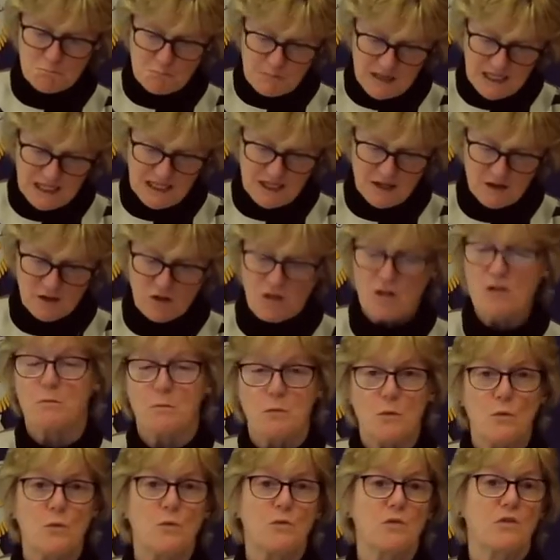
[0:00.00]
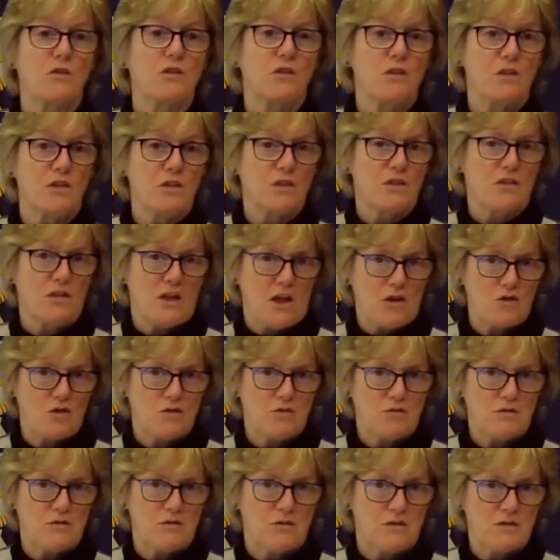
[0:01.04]
million sports
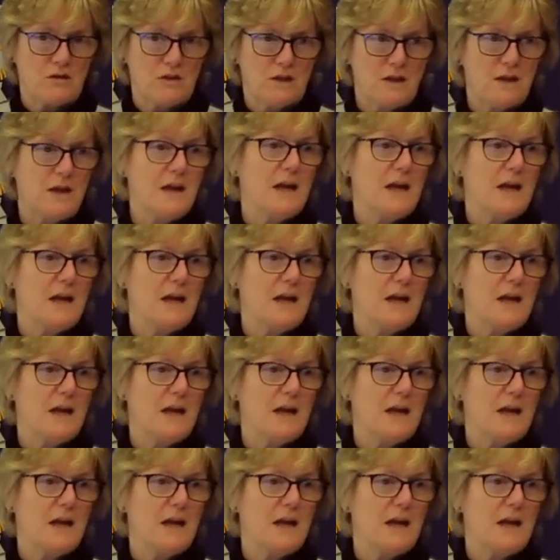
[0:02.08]
sessions,